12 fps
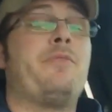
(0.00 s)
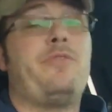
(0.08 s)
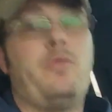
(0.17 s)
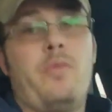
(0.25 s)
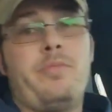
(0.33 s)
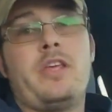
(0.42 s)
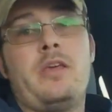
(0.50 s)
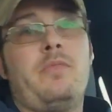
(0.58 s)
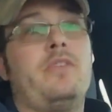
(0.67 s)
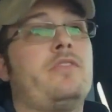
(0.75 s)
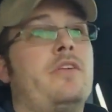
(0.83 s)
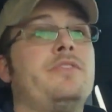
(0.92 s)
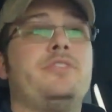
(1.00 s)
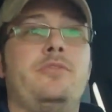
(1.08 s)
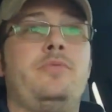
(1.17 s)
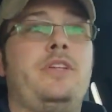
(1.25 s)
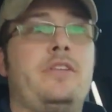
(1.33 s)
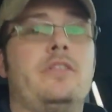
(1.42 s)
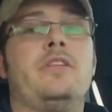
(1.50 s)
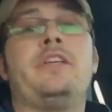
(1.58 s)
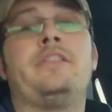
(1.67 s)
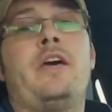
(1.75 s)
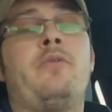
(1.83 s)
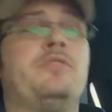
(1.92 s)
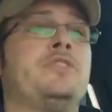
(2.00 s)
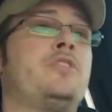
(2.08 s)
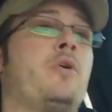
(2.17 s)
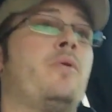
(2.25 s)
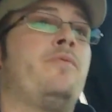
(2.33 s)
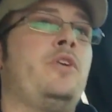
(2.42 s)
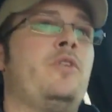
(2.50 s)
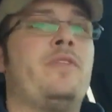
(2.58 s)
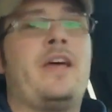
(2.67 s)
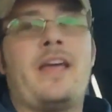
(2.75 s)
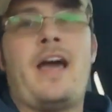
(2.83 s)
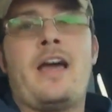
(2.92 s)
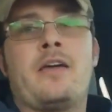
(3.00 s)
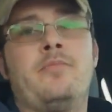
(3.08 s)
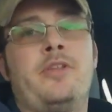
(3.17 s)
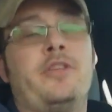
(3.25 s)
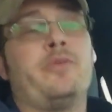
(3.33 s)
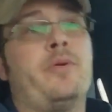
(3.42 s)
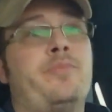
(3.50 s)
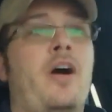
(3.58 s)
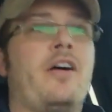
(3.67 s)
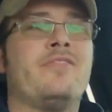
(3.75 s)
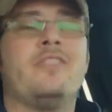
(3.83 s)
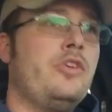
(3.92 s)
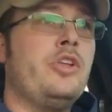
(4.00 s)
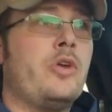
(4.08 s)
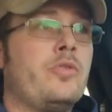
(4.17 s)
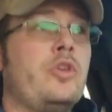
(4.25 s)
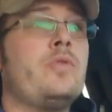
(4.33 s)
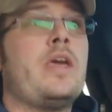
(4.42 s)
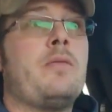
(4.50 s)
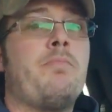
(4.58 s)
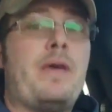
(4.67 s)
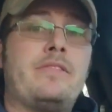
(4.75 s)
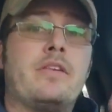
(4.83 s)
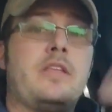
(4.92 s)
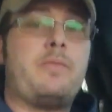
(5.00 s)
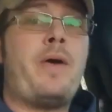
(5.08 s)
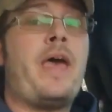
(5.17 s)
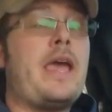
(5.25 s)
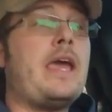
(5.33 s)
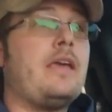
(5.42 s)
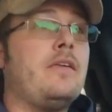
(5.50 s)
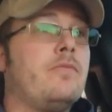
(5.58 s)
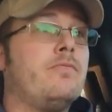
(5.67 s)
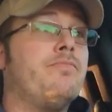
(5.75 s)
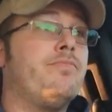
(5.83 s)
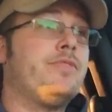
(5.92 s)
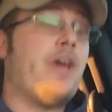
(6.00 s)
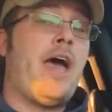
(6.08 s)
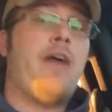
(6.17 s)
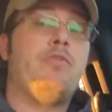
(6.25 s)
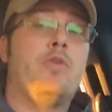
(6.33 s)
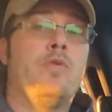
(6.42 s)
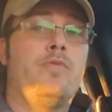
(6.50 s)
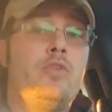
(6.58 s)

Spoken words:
if you want me to keep me service, you need to delete that 1-star review of that guy completely ripped off. You know, you can basically pay to have your